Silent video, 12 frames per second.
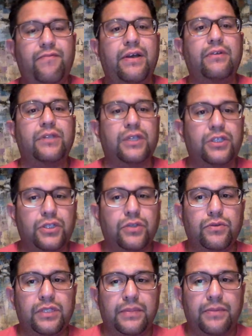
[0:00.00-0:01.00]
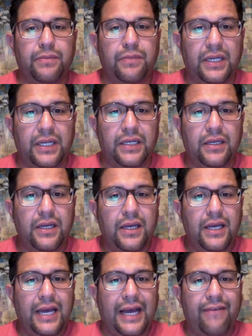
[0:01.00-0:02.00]
foundational and deepen meaning.
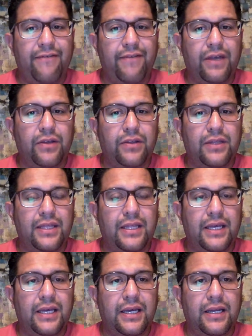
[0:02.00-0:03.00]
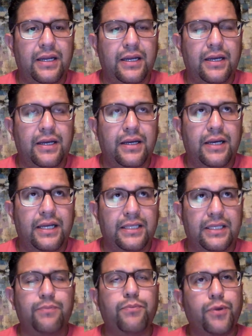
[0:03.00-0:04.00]
I felt that I
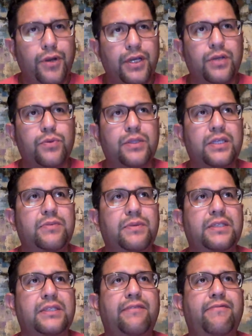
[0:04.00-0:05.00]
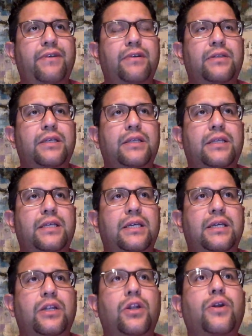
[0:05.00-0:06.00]
did pretty good with this because I felt that
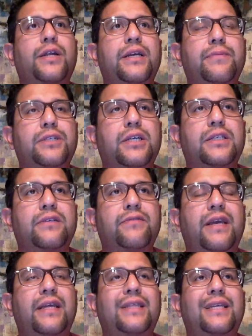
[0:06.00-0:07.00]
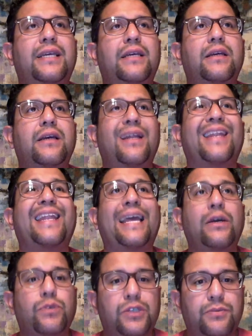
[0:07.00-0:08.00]
the learning objective and the
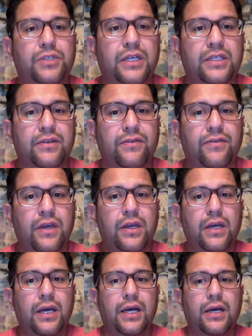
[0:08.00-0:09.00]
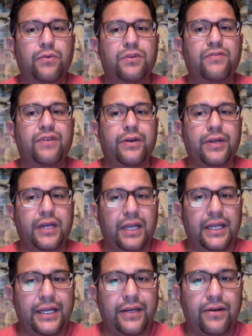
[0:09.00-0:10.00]
language objective was very
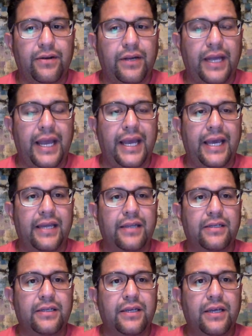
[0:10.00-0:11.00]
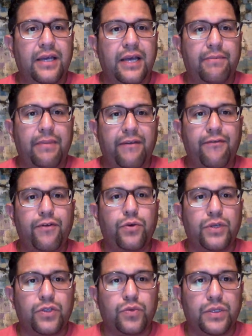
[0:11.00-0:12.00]
clear, and my
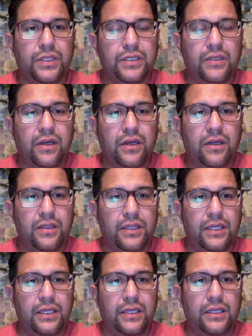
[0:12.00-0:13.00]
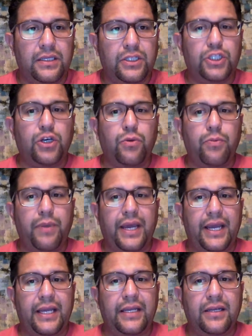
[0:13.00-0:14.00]
focus was on the
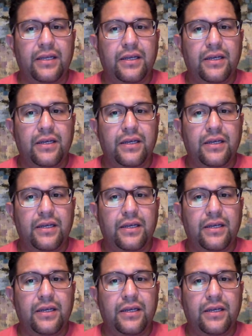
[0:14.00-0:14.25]
domain